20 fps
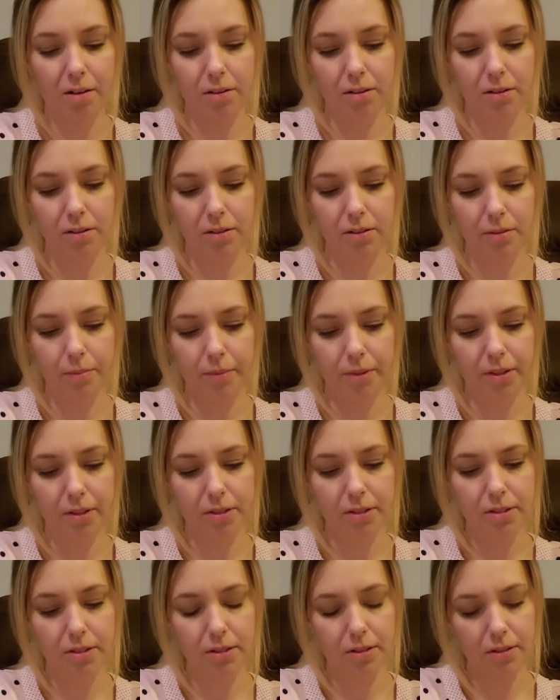um,
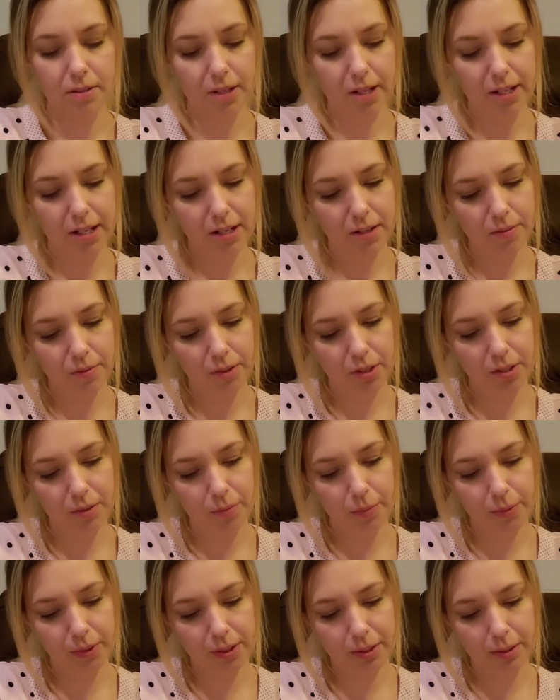it's I can't
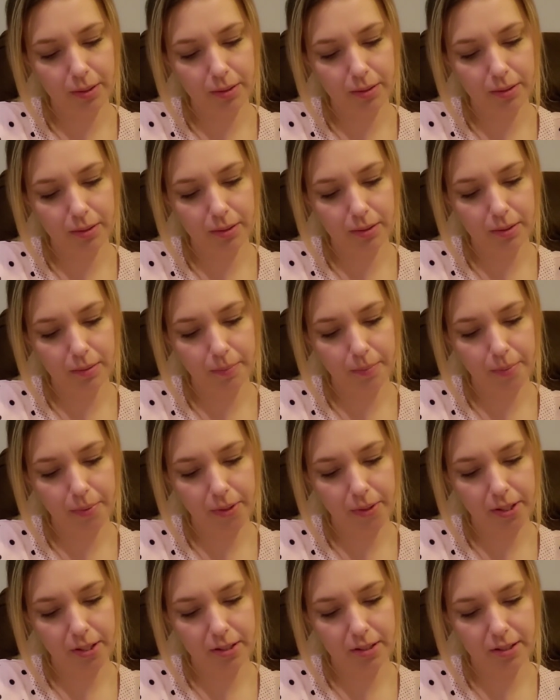read what the
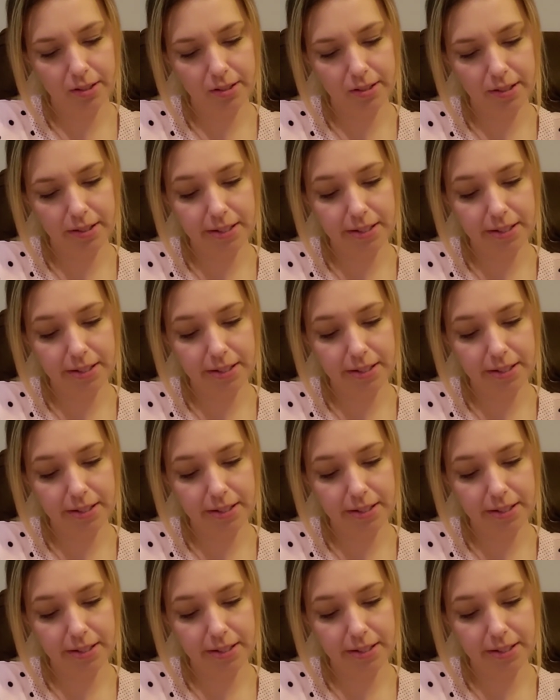brand is.